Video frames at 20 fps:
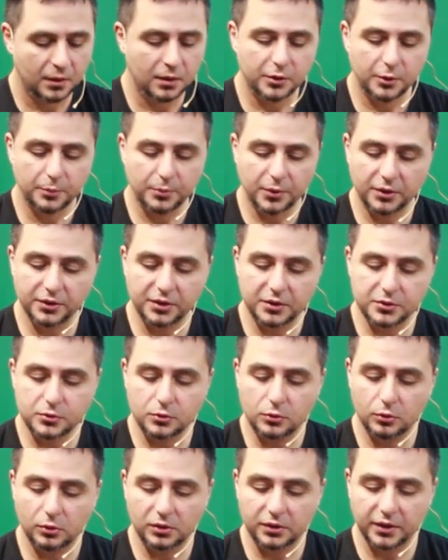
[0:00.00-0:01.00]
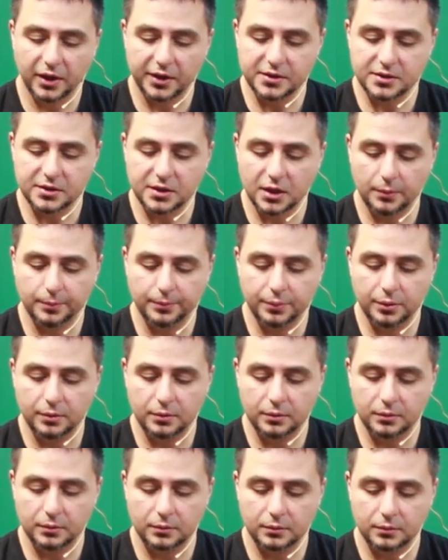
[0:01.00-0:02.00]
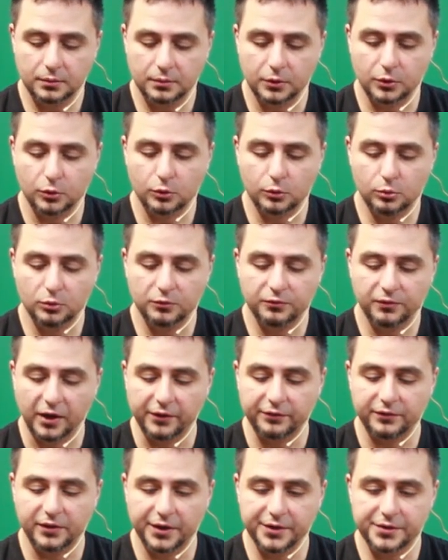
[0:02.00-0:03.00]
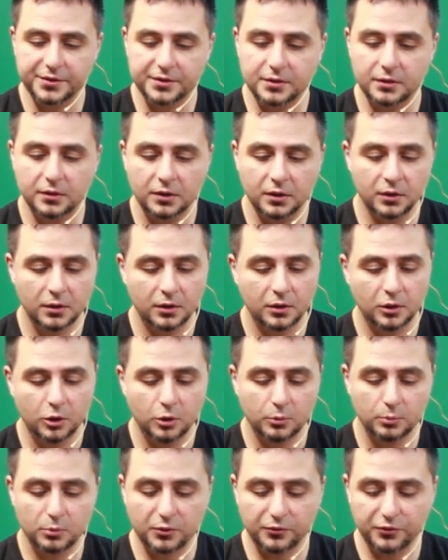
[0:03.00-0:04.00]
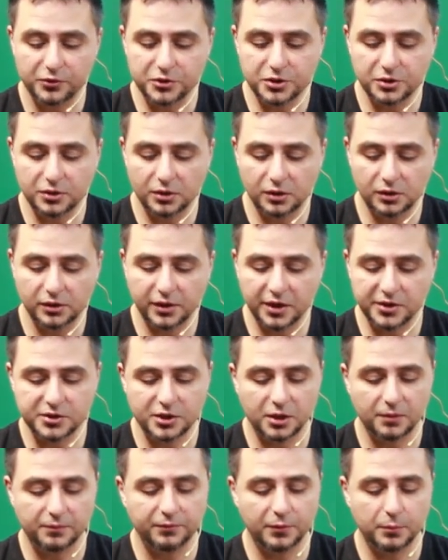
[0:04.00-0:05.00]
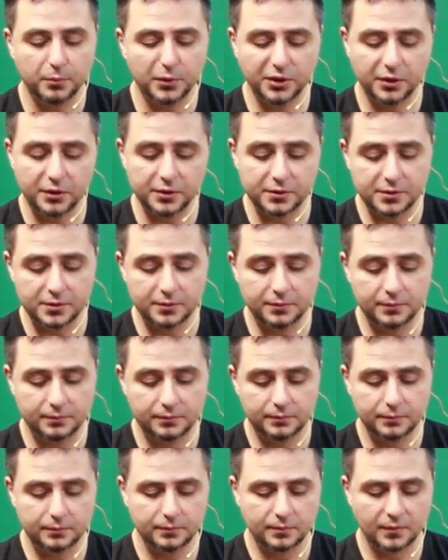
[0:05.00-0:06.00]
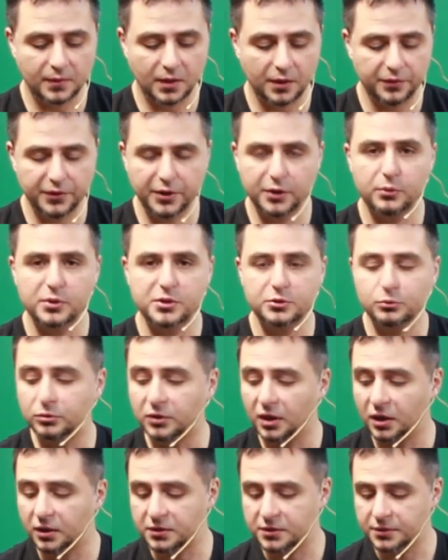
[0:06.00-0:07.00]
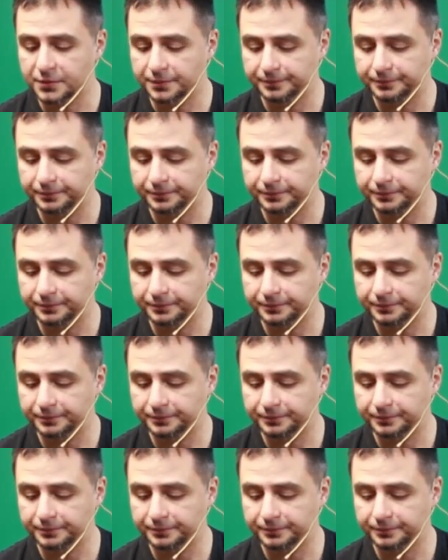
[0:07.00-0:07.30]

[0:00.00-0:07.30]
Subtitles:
The product is called Dice Cup. Include 5 dice. Professional dice cup from Menards. I think it was $2.